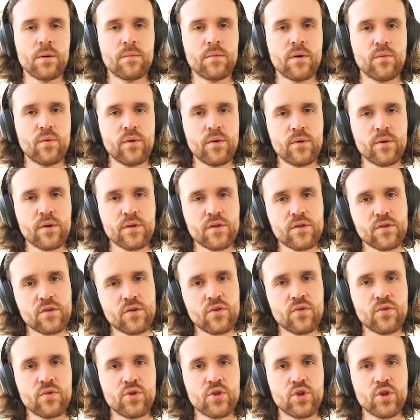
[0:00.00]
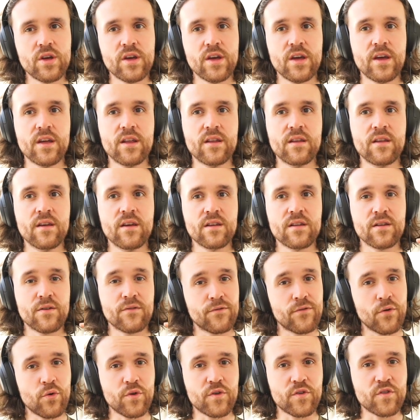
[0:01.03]
but we want to search in the
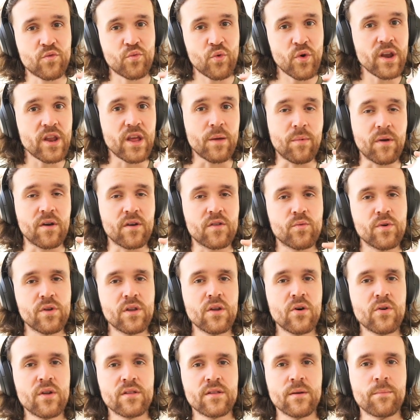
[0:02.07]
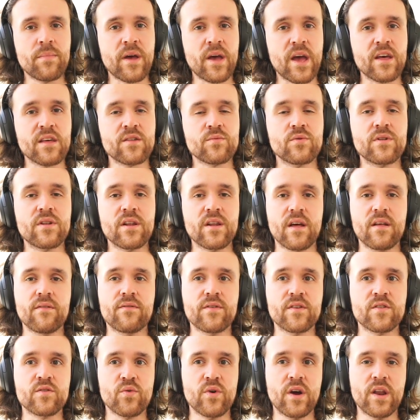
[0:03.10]
first 20 because we know that the password length
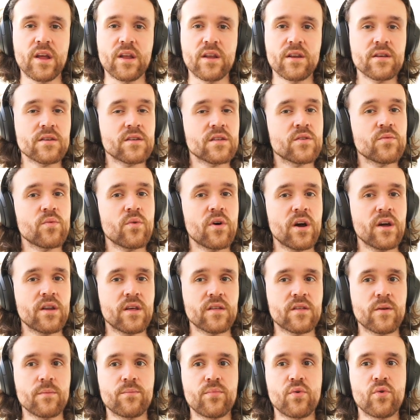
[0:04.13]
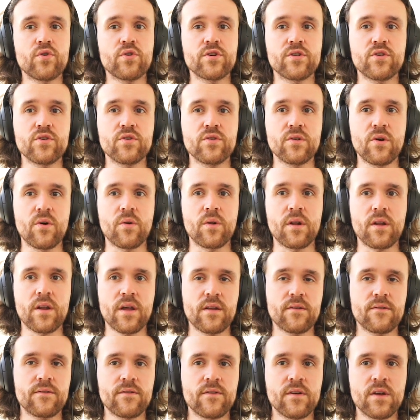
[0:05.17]
is 20. This is why it is important to know the
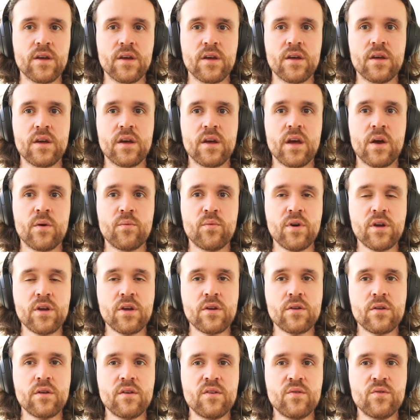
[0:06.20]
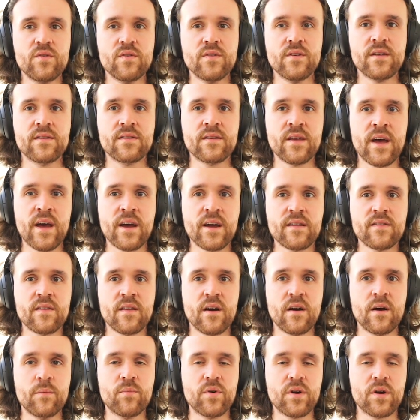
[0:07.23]
length. And we're going to use the attack
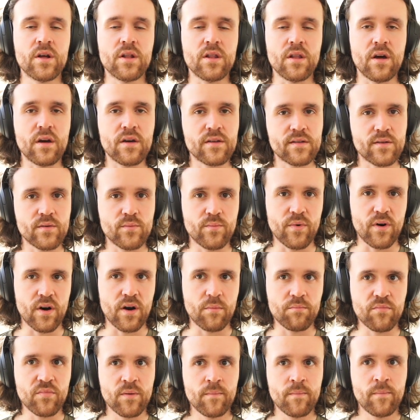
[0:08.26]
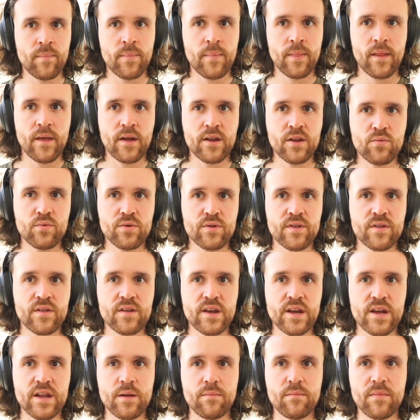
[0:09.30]
type cluster bomb. And you will
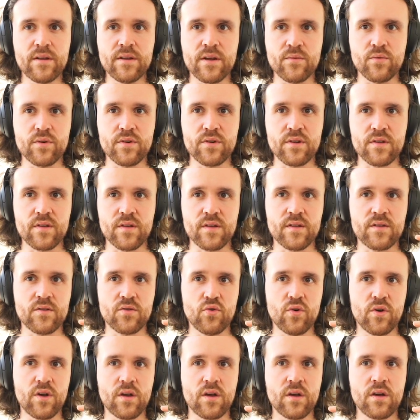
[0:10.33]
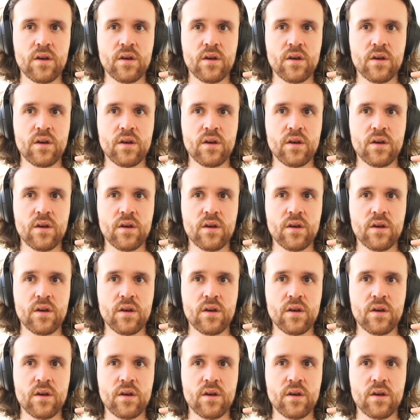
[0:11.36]
see in a minute what this is doing.